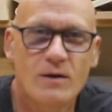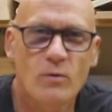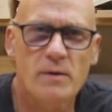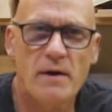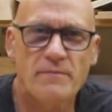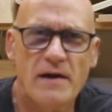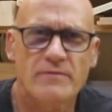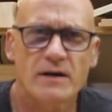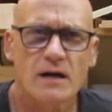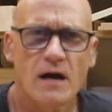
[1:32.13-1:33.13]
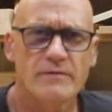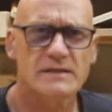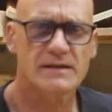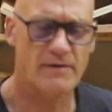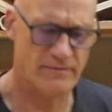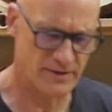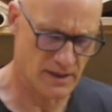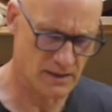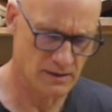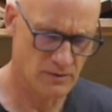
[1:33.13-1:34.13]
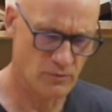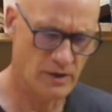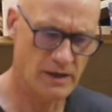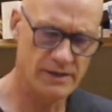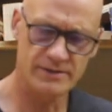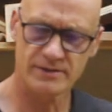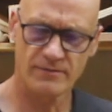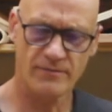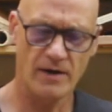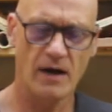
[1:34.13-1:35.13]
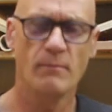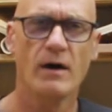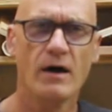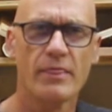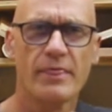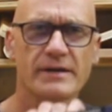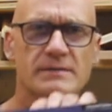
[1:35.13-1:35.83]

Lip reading: One of my favorite carvings I've ever done was from this